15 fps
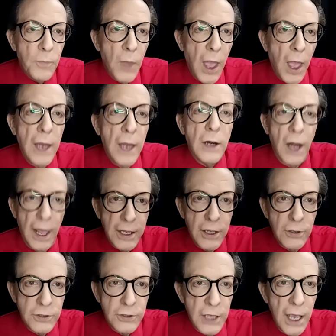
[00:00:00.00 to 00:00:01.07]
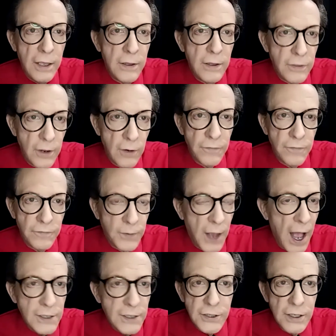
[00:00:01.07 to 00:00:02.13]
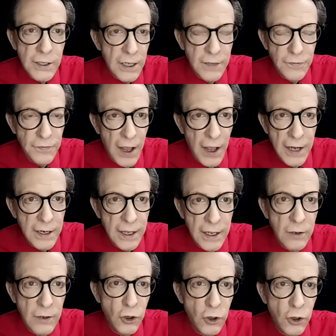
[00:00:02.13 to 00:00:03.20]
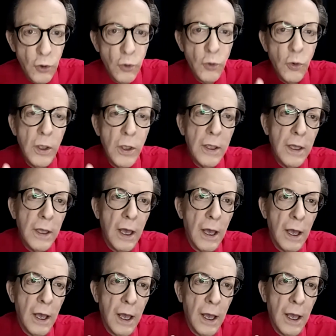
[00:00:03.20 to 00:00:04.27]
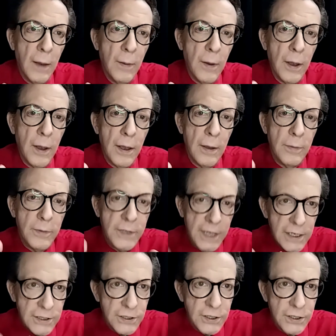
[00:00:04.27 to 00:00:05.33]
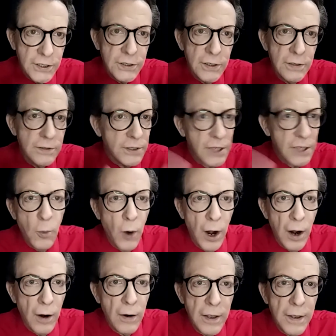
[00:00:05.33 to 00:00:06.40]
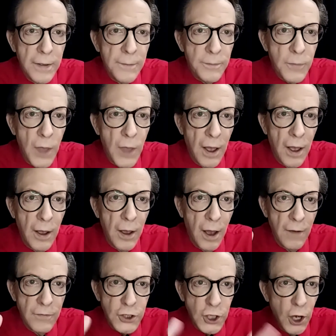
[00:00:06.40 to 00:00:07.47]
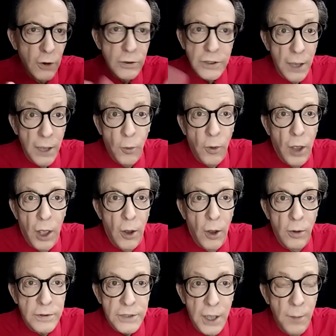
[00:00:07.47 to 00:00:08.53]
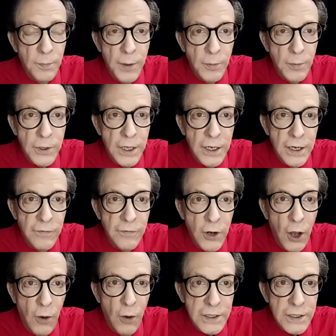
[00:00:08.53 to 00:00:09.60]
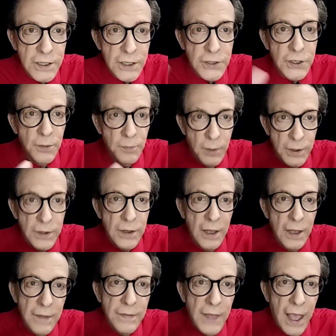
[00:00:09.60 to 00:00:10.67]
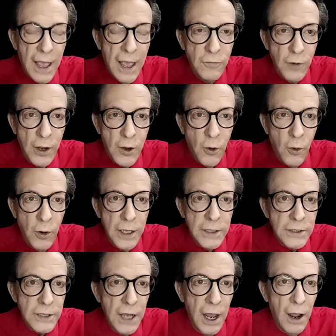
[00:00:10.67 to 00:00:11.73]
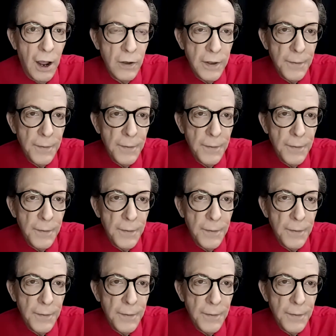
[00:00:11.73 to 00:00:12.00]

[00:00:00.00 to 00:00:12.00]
And like you say, they're constantly finding new discs somewhere of shows that some people didn't even know existed, but they have recordings now.